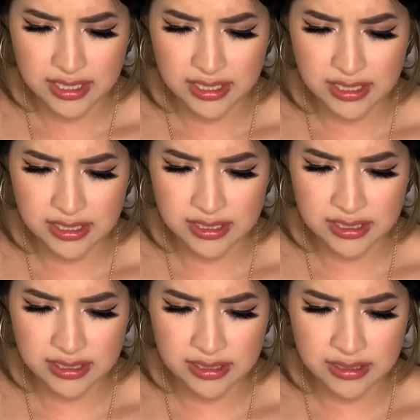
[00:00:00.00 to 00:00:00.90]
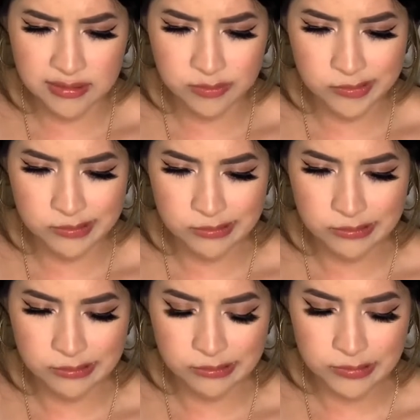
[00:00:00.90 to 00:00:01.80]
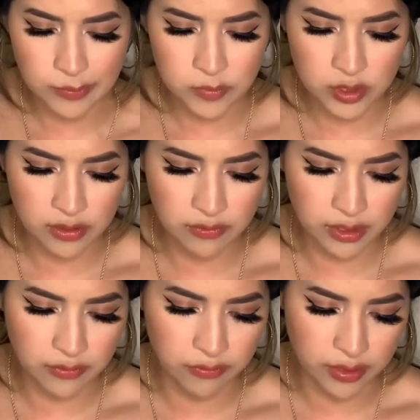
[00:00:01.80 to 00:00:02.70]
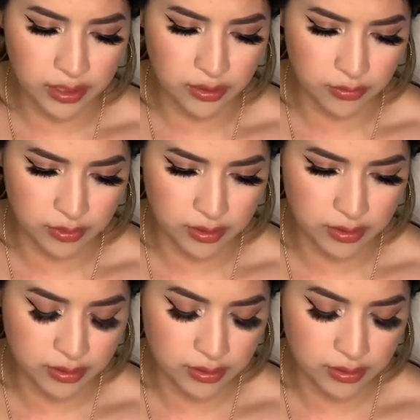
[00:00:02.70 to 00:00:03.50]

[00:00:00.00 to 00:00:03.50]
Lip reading: lie. I'm trying to find a funnier one.